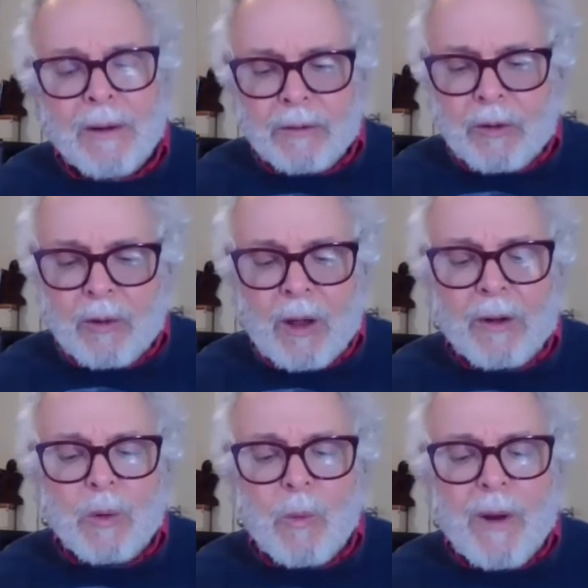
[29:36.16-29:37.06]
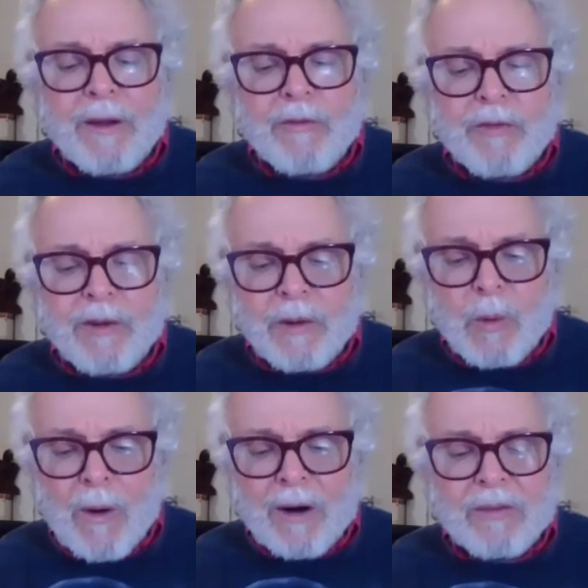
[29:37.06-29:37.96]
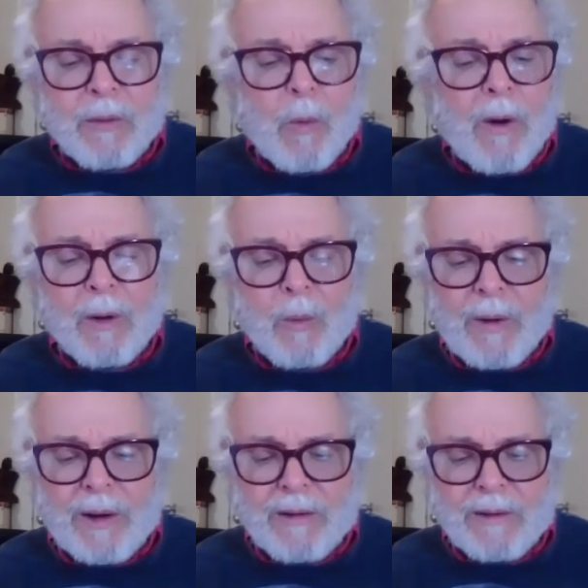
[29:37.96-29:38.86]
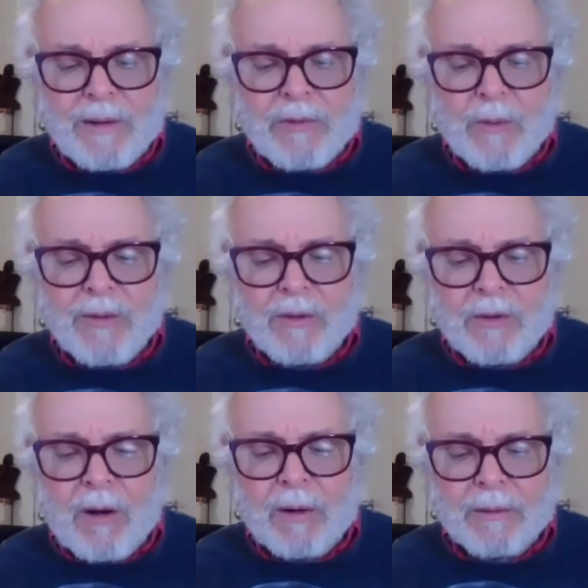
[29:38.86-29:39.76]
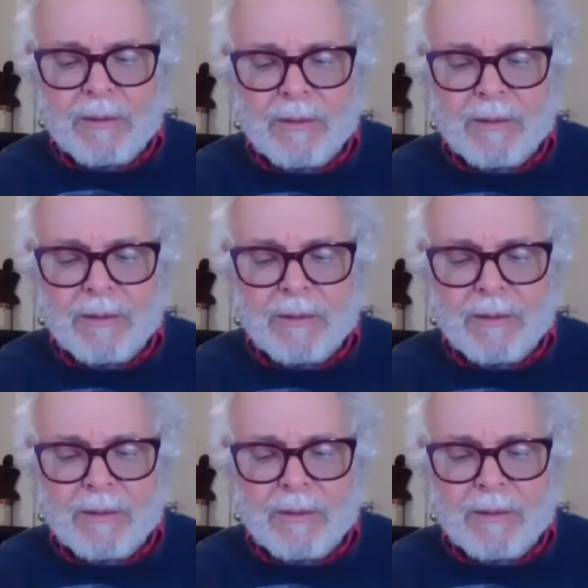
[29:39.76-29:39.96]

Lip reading: No longer wife, you watched him walk away to leave you in the dark.